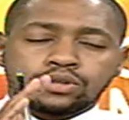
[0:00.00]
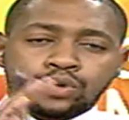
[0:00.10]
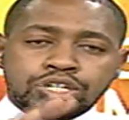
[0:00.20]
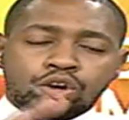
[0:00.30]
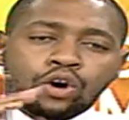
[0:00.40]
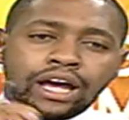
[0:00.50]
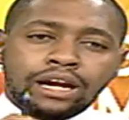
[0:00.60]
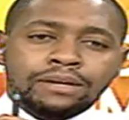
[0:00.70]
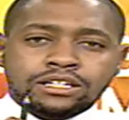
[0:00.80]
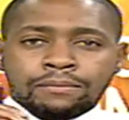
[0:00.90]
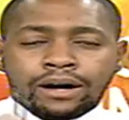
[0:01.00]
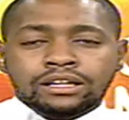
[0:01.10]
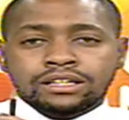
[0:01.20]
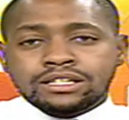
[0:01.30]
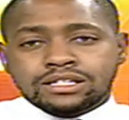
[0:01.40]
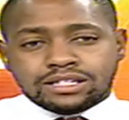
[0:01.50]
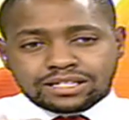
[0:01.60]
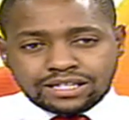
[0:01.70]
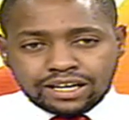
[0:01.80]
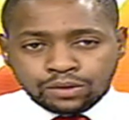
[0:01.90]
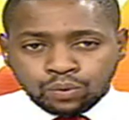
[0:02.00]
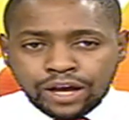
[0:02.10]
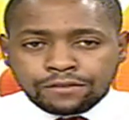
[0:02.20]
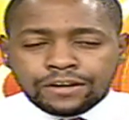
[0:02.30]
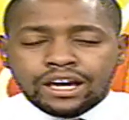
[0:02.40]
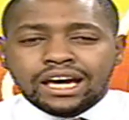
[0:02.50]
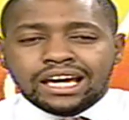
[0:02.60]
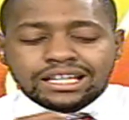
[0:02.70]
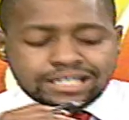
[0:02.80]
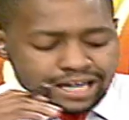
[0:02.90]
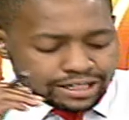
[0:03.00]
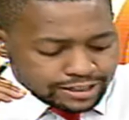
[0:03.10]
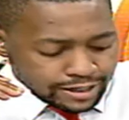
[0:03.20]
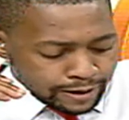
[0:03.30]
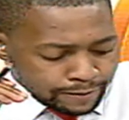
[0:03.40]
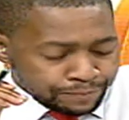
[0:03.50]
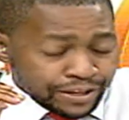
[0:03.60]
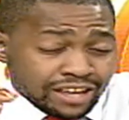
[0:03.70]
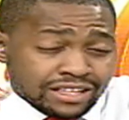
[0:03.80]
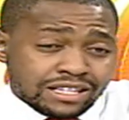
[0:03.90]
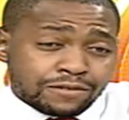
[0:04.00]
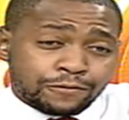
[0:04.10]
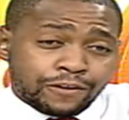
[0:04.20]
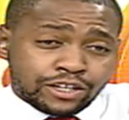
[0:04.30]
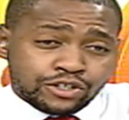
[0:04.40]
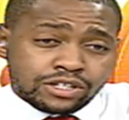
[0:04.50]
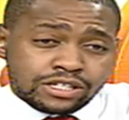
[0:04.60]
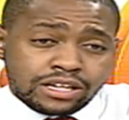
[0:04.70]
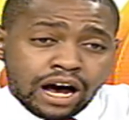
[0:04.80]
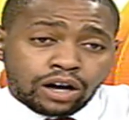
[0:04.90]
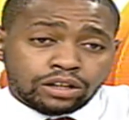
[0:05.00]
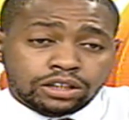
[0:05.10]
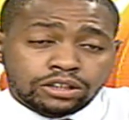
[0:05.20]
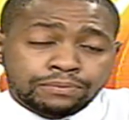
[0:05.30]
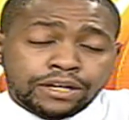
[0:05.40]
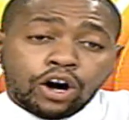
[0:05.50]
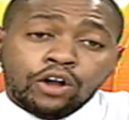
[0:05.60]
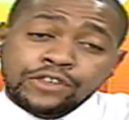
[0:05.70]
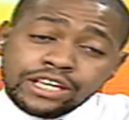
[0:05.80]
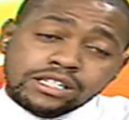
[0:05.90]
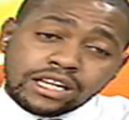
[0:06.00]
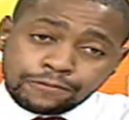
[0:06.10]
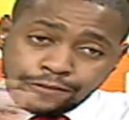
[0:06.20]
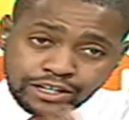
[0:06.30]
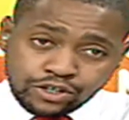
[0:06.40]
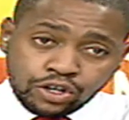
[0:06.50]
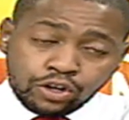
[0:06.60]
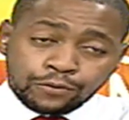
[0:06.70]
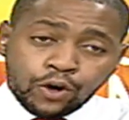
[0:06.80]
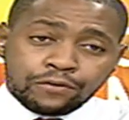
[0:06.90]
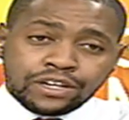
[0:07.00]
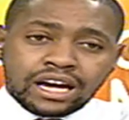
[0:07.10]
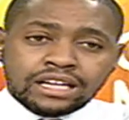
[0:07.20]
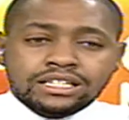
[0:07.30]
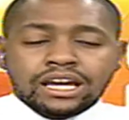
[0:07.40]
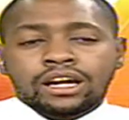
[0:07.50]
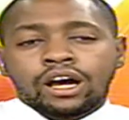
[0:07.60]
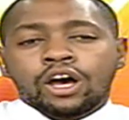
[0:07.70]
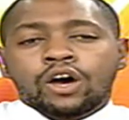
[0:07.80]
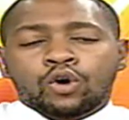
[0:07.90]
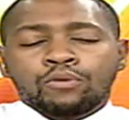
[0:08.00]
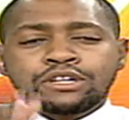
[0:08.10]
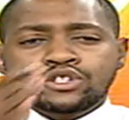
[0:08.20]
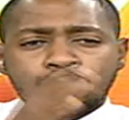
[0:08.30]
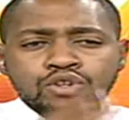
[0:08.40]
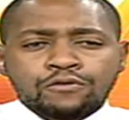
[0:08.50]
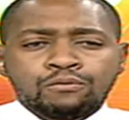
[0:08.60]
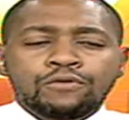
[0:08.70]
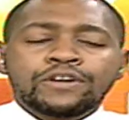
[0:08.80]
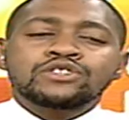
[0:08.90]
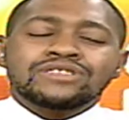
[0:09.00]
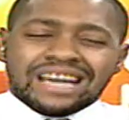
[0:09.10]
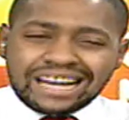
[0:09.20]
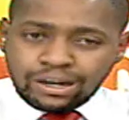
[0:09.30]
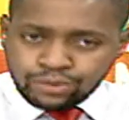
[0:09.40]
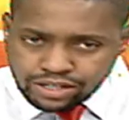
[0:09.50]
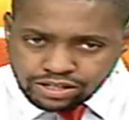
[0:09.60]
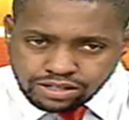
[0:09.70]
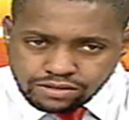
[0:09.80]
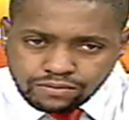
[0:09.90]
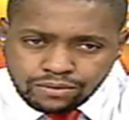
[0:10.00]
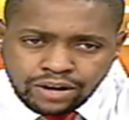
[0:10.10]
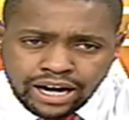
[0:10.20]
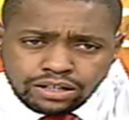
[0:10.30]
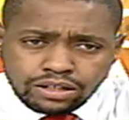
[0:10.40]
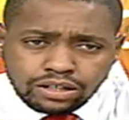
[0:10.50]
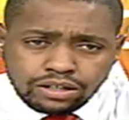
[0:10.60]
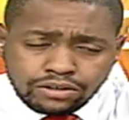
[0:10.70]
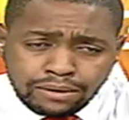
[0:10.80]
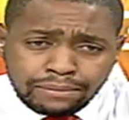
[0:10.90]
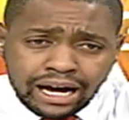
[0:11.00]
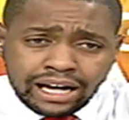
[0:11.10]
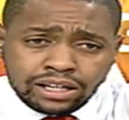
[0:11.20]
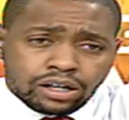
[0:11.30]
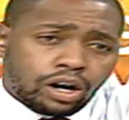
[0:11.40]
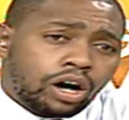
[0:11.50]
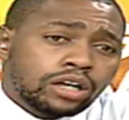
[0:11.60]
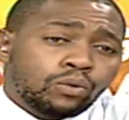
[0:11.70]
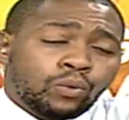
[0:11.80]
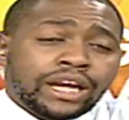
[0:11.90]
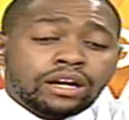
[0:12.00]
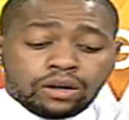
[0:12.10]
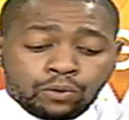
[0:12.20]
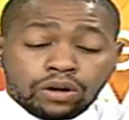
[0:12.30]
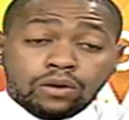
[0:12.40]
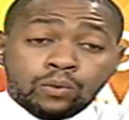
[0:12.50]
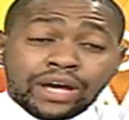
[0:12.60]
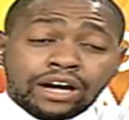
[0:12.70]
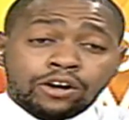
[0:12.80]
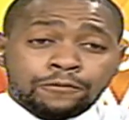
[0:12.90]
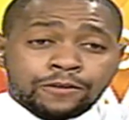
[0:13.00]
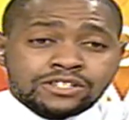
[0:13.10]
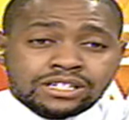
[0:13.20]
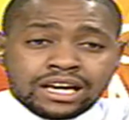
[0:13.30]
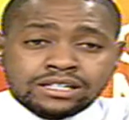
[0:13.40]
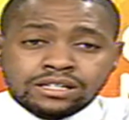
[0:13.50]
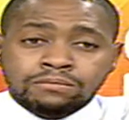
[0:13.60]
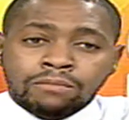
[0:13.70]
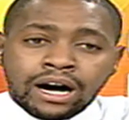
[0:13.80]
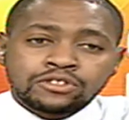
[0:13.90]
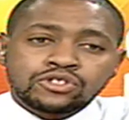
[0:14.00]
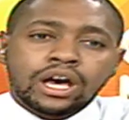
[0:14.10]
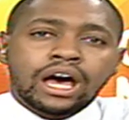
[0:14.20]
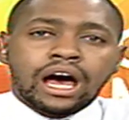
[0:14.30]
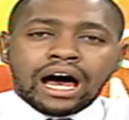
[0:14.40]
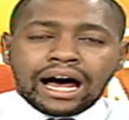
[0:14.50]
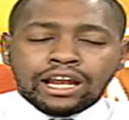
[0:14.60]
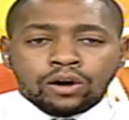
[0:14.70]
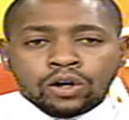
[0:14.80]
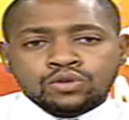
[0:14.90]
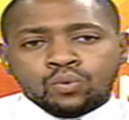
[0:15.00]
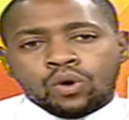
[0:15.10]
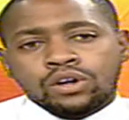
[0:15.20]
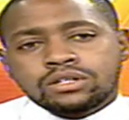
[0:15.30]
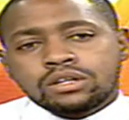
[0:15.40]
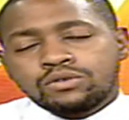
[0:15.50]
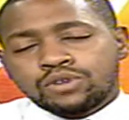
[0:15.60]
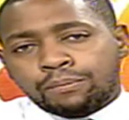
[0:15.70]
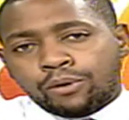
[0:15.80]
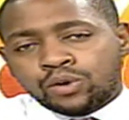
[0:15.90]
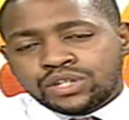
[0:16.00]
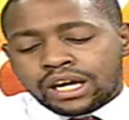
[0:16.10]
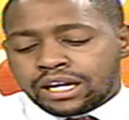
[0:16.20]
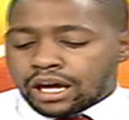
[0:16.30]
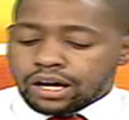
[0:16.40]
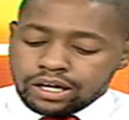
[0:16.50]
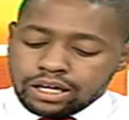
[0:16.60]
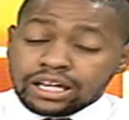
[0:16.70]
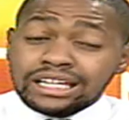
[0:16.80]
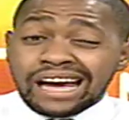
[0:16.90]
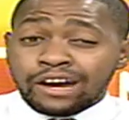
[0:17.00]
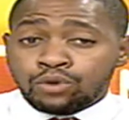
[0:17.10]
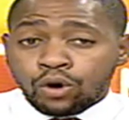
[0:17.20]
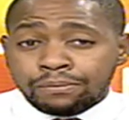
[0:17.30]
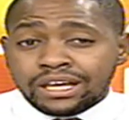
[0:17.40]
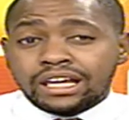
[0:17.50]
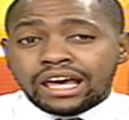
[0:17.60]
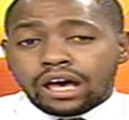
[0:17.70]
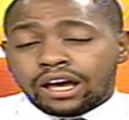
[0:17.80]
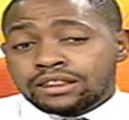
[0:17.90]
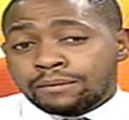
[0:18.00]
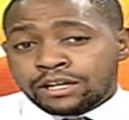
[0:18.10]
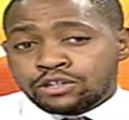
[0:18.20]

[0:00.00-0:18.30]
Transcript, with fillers: critical element about this second wave is that uh, these infections now could be, or uh, this infection of COVID-19 could be sort of moving to the counties, all right? Remember earlier on when we had our first case in March, a lot was reported in Nairobi and eh, the